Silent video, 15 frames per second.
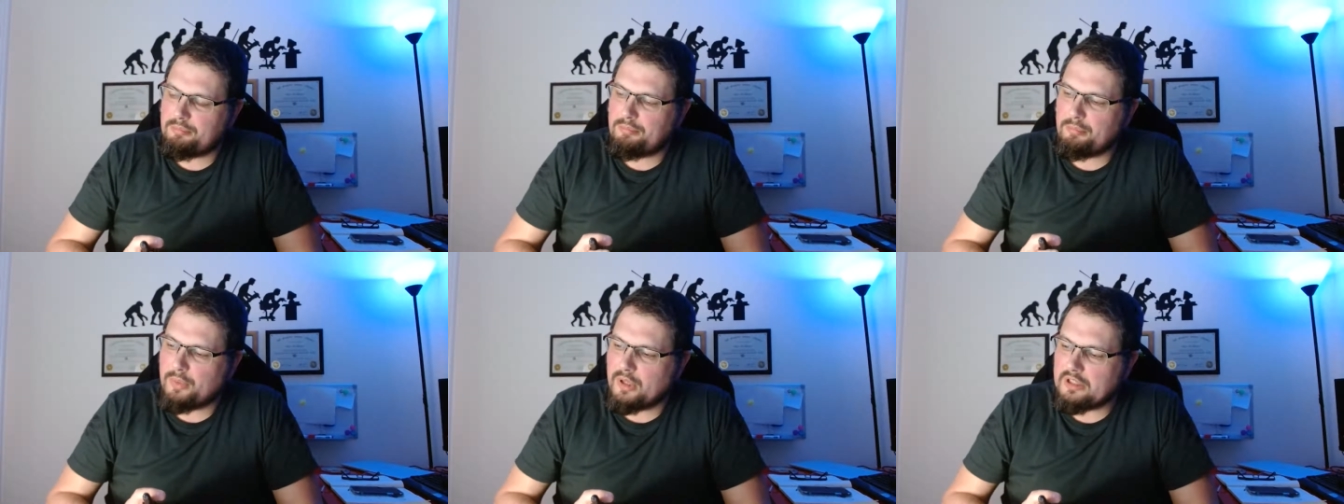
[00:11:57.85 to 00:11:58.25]

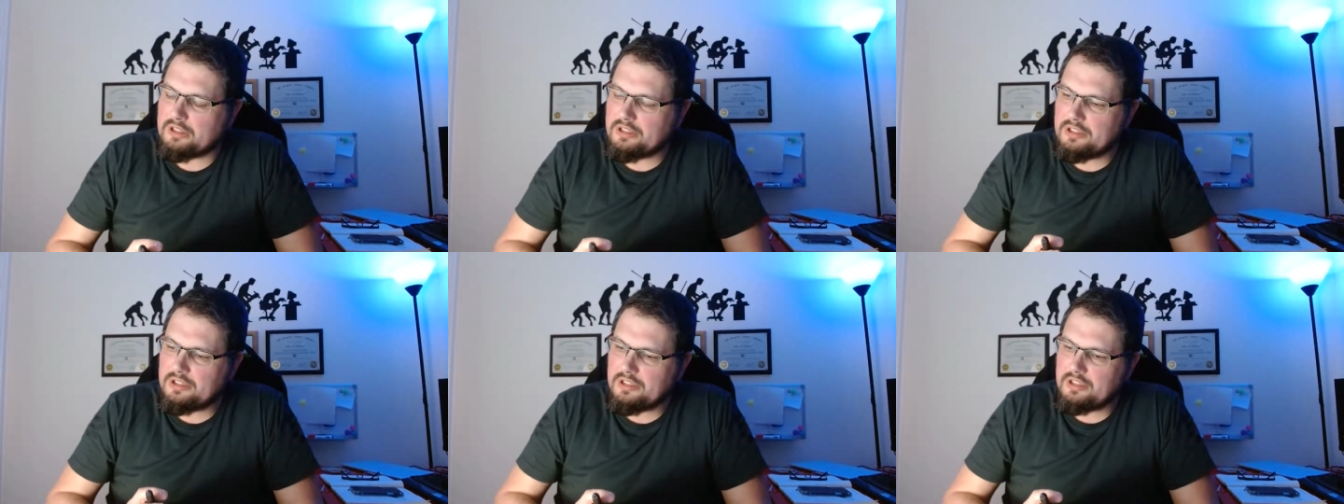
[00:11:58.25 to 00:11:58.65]
But
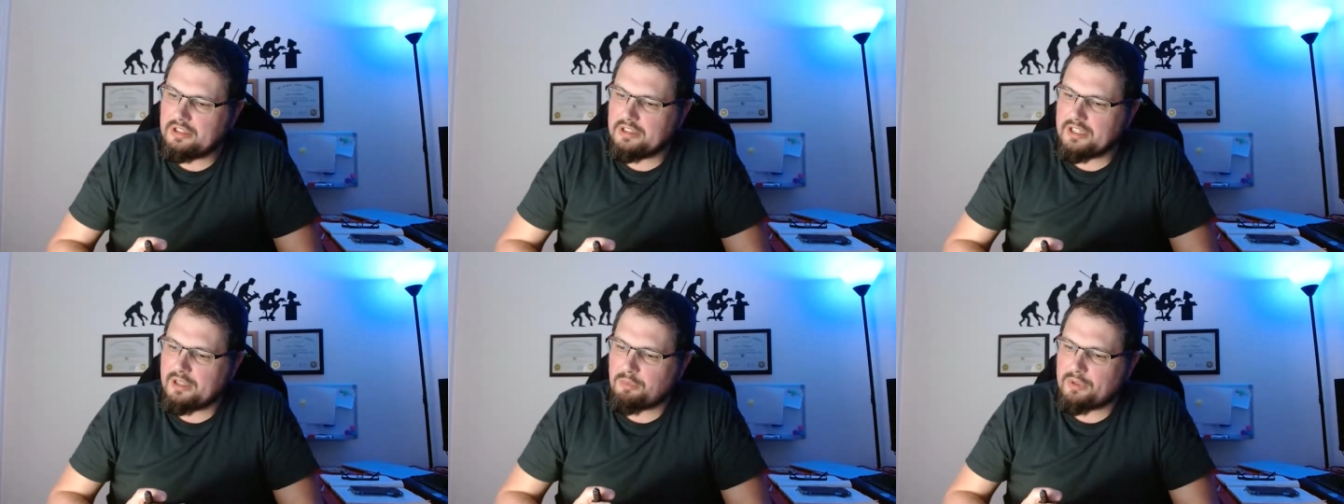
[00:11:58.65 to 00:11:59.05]

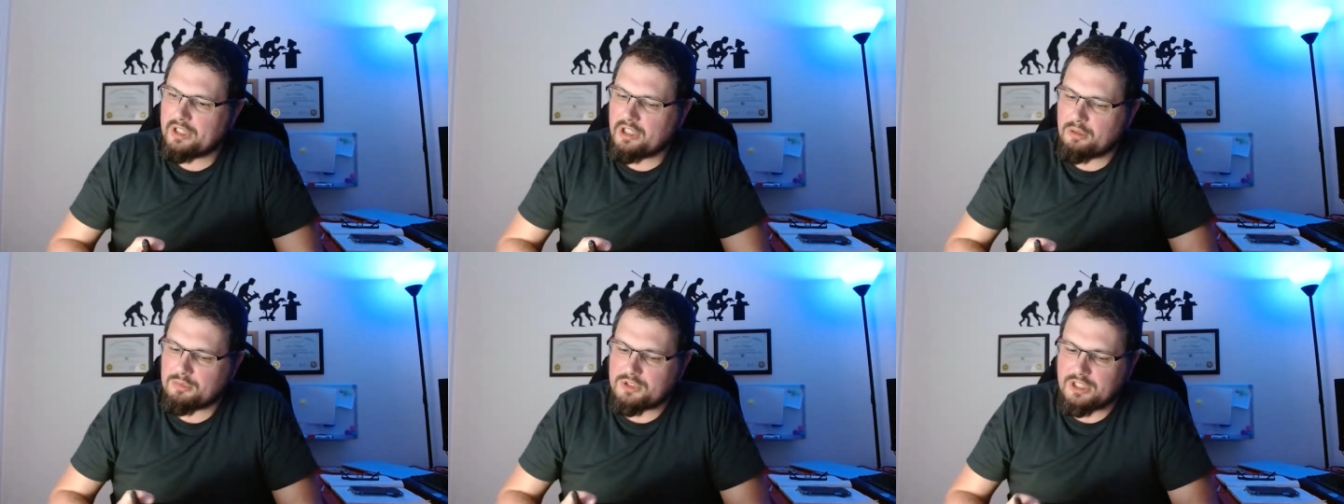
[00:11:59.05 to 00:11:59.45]
yeah, when it
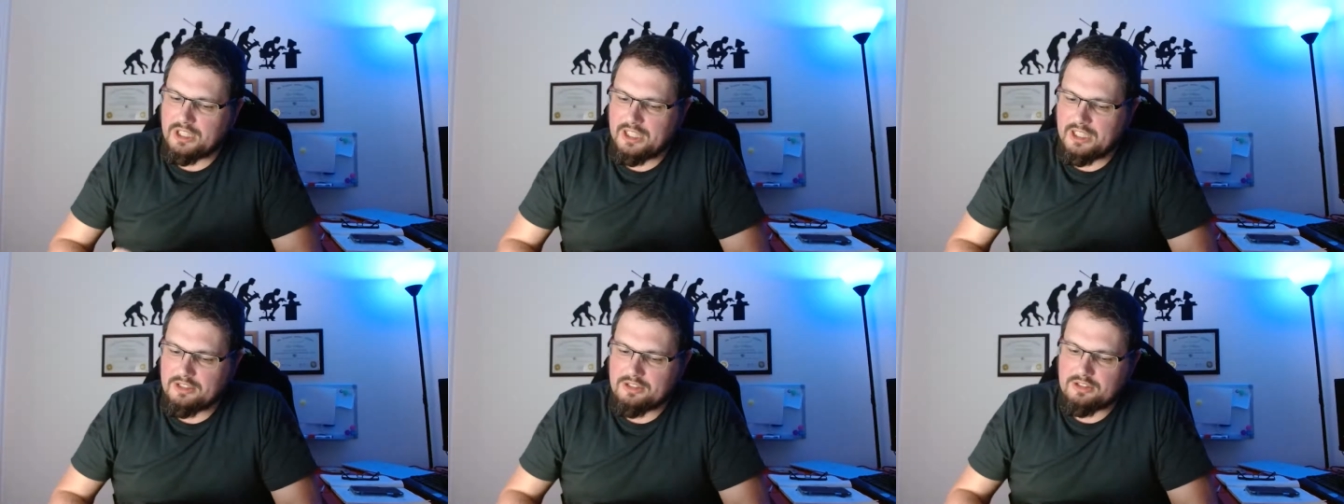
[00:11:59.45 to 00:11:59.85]
comes to
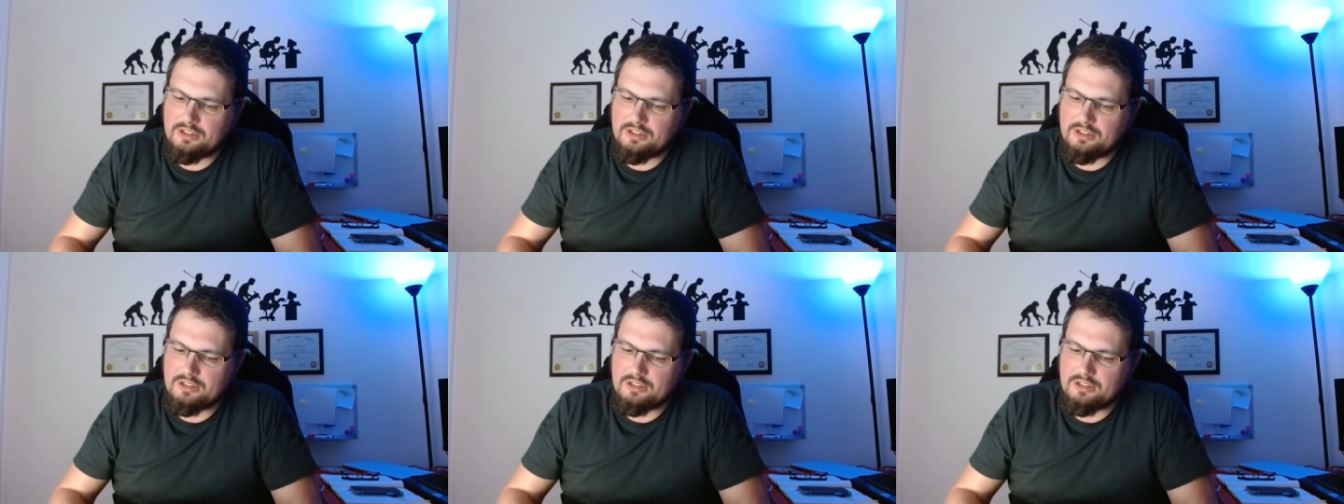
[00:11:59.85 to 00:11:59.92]
kids,